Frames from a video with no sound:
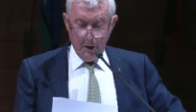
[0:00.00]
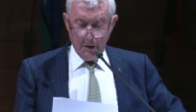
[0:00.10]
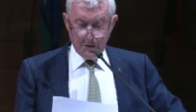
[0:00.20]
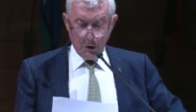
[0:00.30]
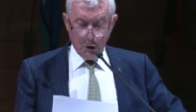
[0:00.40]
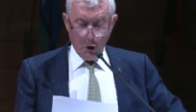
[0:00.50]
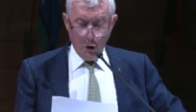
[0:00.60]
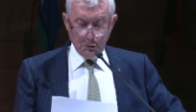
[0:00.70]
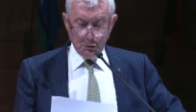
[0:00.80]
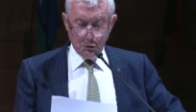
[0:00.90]
is a
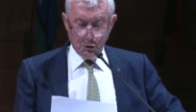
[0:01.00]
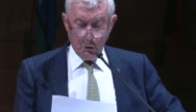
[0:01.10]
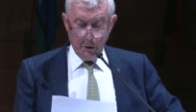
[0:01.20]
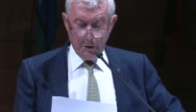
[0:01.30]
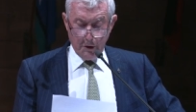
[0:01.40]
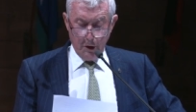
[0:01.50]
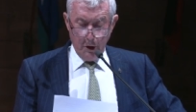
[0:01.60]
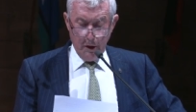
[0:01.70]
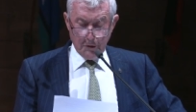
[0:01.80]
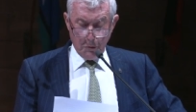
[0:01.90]
conjoint
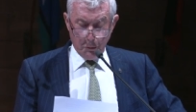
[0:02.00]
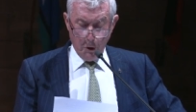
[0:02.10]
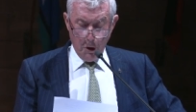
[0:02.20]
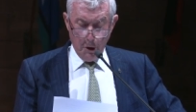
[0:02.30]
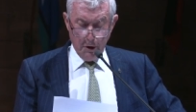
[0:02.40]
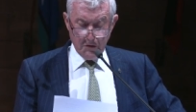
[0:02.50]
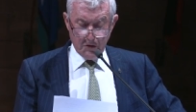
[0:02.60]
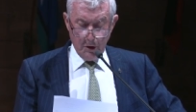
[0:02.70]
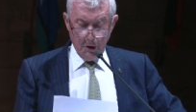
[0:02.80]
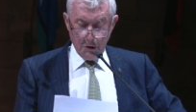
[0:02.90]

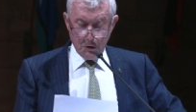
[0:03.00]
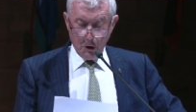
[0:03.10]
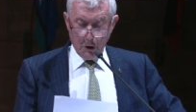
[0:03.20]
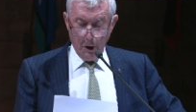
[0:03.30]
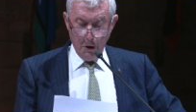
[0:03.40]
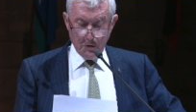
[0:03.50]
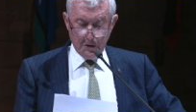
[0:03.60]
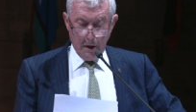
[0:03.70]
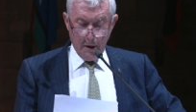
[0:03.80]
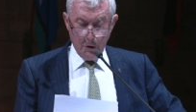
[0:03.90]
enterprise to
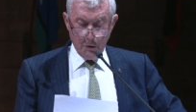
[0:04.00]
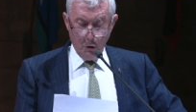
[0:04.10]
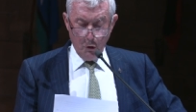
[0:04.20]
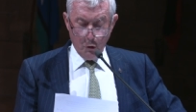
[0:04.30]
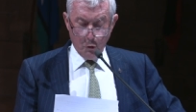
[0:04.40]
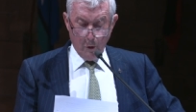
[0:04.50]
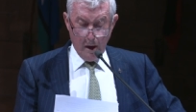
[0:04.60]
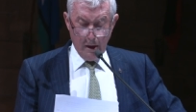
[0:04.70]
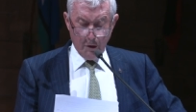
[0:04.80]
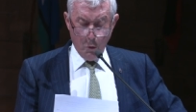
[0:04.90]
close down
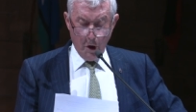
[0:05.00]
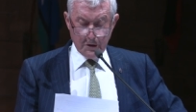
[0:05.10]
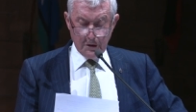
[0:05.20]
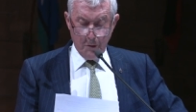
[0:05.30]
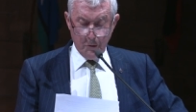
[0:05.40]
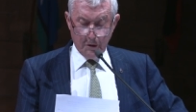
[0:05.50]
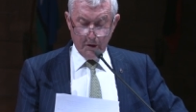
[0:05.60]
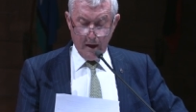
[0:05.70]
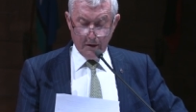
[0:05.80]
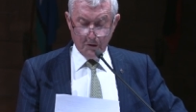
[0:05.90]
or otherwise limit
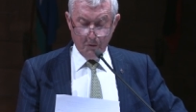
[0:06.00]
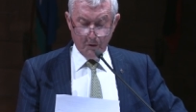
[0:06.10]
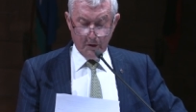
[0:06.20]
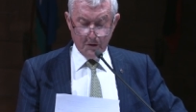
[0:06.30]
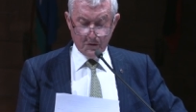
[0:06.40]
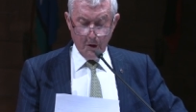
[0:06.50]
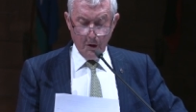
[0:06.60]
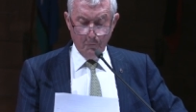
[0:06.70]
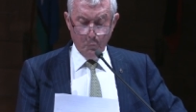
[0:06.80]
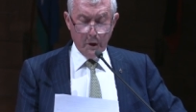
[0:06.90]
the activities
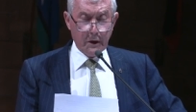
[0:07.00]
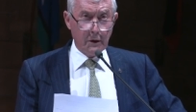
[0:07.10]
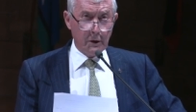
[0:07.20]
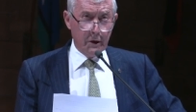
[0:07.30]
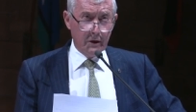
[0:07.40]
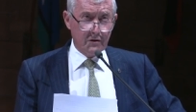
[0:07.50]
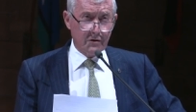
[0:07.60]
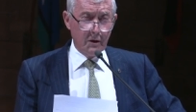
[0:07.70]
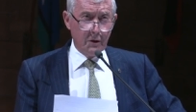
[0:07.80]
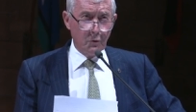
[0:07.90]
of
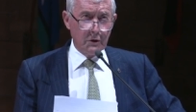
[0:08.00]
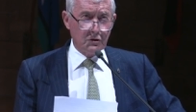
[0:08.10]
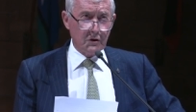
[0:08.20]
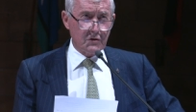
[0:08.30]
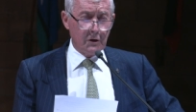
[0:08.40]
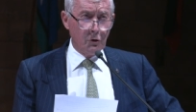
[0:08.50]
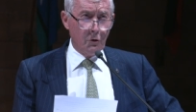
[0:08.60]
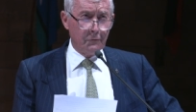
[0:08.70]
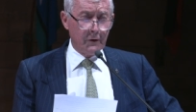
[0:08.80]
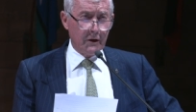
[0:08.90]
WikiLeaks, which is a
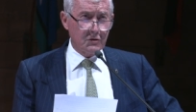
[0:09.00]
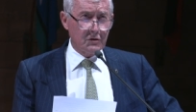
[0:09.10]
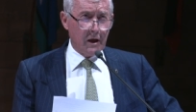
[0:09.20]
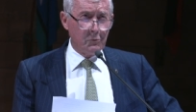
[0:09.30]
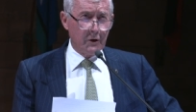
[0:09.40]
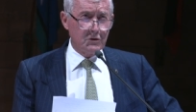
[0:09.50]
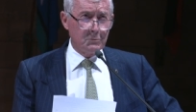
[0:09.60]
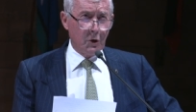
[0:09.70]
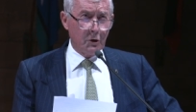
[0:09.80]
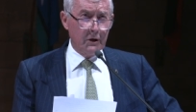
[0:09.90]
lawfully
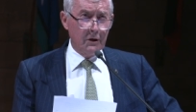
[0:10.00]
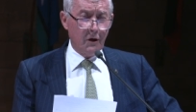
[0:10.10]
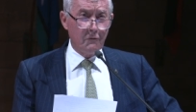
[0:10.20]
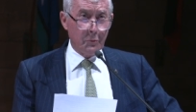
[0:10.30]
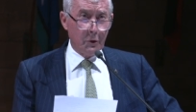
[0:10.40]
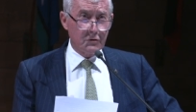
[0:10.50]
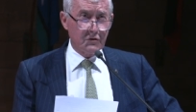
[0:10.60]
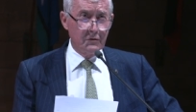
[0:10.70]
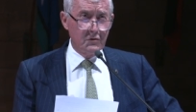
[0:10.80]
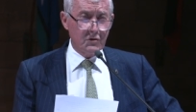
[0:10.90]
established body of
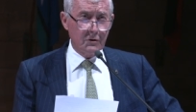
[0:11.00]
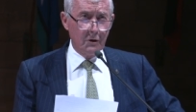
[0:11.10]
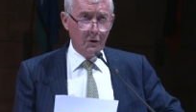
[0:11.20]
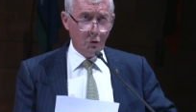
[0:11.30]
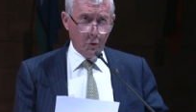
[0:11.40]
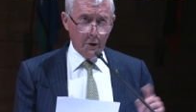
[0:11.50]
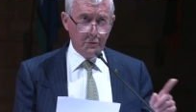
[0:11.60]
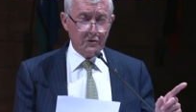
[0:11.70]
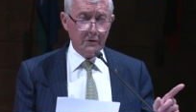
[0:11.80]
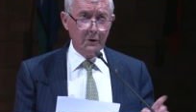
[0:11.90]
persons,
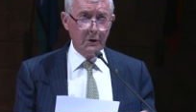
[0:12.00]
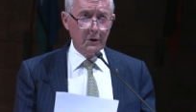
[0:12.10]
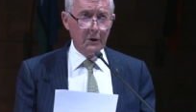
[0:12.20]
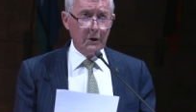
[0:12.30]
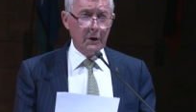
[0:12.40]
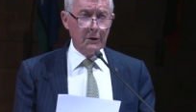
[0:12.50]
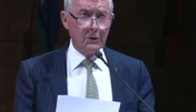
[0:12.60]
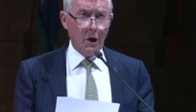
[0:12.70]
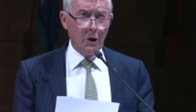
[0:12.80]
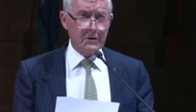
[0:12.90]
quote,
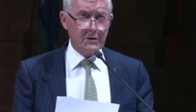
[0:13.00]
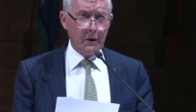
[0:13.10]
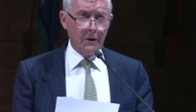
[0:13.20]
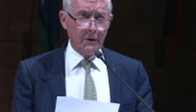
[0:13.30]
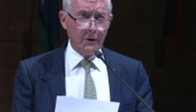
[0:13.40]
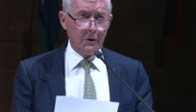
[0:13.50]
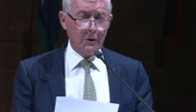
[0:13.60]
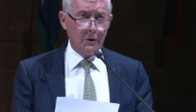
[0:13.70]
in Iceland.